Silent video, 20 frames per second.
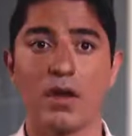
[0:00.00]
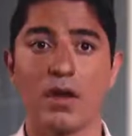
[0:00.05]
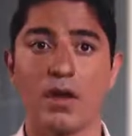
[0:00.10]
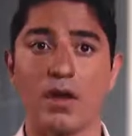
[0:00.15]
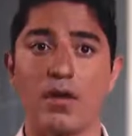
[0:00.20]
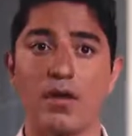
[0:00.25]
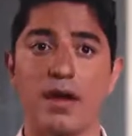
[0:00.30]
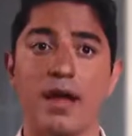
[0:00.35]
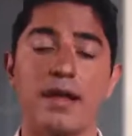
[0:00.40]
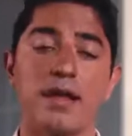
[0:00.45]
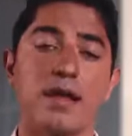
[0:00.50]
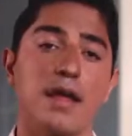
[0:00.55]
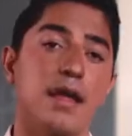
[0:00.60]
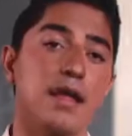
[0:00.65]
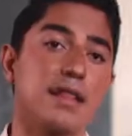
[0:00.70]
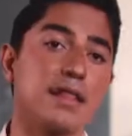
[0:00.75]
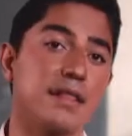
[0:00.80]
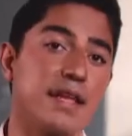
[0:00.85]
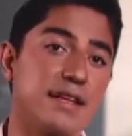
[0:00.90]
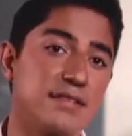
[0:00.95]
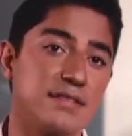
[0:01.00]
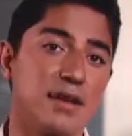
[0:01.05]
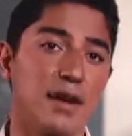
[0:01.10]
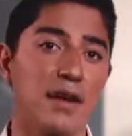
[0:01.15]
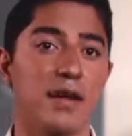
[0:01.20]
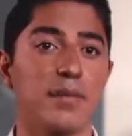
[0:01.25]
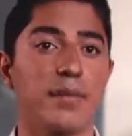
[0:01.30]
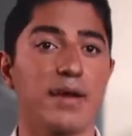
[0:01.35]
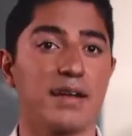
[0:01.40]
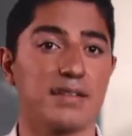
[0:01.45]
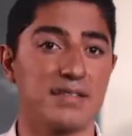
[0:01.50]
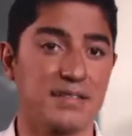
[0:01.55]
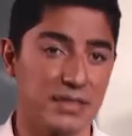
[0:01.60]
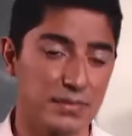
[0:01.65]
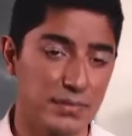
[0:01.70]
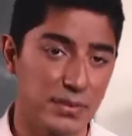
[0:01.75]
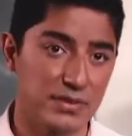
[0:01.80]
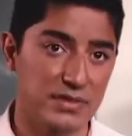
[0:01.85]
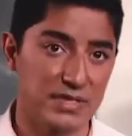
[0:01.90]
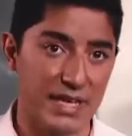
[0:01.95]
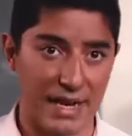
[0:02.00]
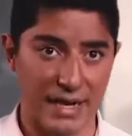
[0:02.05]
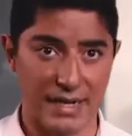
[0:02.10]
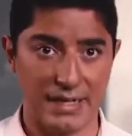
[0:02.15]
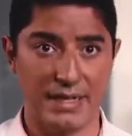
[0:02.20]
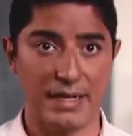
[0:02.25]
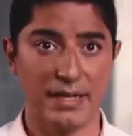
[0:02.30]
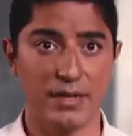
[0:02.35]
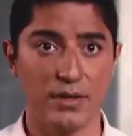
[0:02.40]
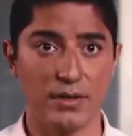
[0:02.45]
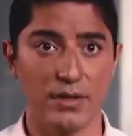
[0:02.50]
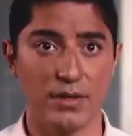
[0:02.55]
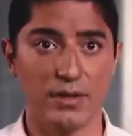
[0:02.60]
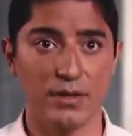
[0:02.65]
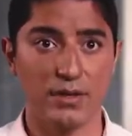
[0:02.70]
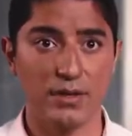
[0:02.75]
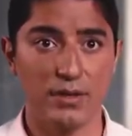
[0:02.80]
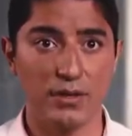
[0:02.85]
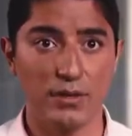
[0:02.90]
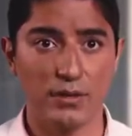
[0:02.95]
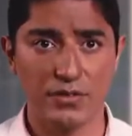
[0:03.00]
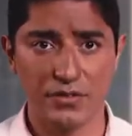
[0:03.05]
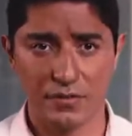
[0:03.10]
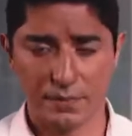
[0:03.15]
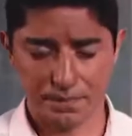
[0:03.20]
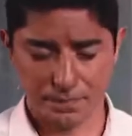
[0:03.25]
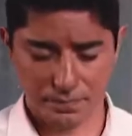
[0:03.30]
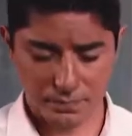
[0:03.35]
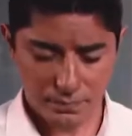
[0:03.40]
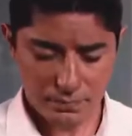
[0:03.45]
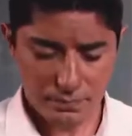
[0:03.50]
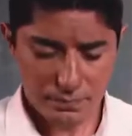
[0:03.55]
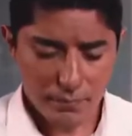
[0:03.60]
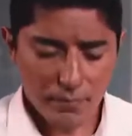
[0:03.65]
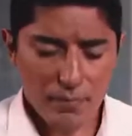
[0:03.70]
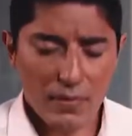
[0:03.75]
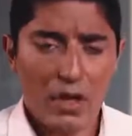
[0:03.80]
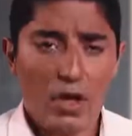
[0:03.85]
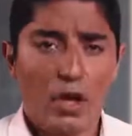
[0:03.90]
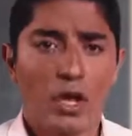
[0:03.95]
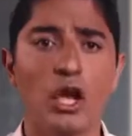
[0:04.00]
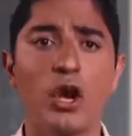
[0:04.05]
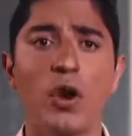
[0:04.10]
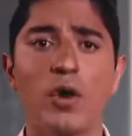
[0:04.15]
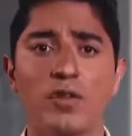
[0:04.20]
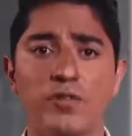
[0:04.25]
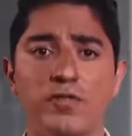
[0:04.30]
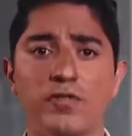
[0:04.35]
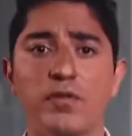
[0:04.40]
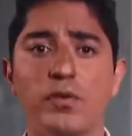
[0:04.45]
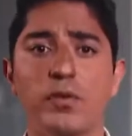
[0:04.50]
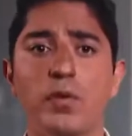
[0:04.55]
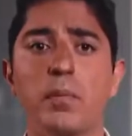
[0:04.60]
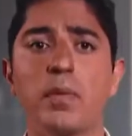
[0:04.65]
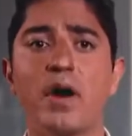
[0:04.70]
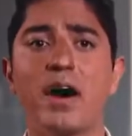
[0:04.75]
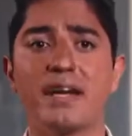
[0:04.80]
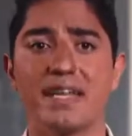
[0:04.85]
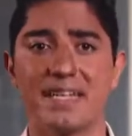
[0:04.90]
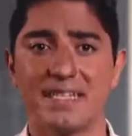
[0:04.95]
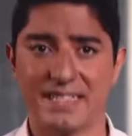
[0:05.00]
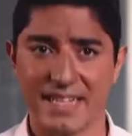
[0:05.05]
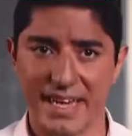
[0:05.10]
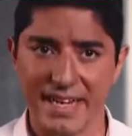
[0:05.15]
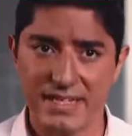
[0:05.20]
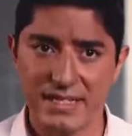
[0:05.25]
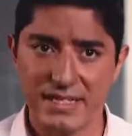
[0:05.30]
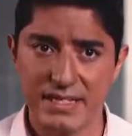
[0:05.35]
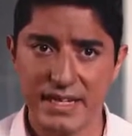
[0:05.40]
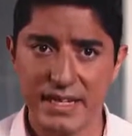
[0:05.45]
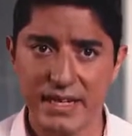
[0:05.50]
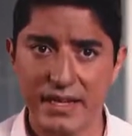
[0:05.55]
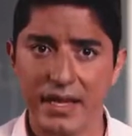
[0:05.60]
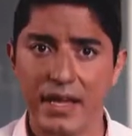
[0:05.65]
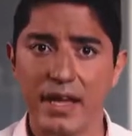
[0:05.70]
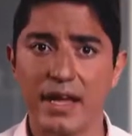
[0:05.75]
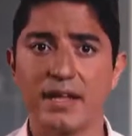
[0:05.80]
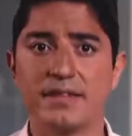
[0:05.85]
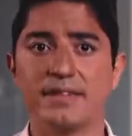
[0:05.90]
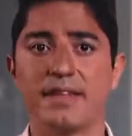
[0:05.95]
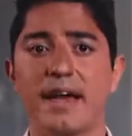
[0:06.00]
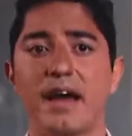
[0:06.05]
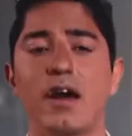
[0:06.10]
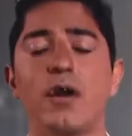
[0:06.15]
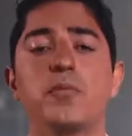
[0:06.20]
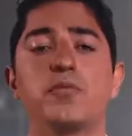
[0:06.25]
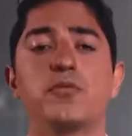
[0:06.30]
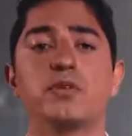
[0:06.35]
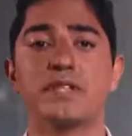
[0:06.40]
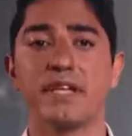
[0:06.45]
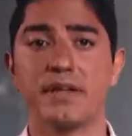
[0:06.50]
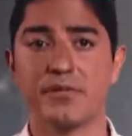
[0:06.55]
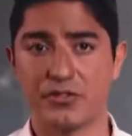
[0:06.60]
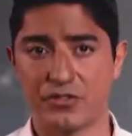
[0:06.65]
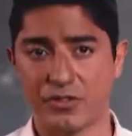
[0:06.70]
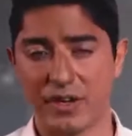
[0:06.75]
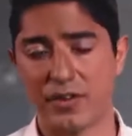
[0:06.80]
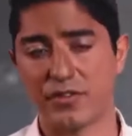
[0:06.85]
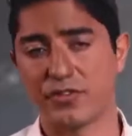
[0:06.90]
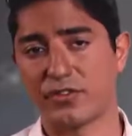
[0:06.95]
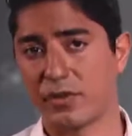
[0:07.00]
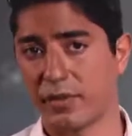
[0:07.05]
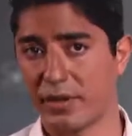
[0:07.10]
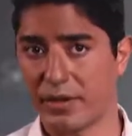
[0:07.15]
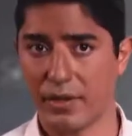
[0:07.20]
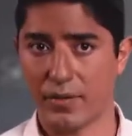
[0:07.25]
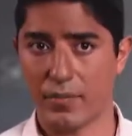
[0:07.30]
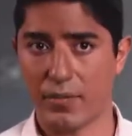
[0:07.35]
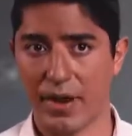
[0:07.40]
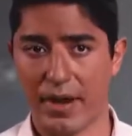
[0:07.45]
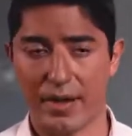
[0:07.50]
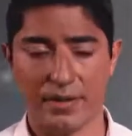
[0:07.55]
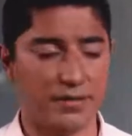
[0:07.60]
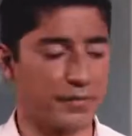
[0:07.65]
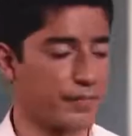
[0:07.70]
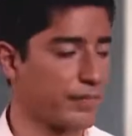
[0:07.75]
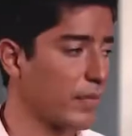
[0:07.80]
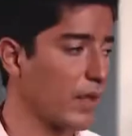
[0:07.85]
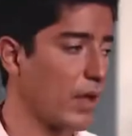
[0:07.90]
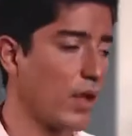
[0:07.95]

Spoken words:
All right, let's talk about a simple technique you can use called full body tensing to help relieve stress during your breaks.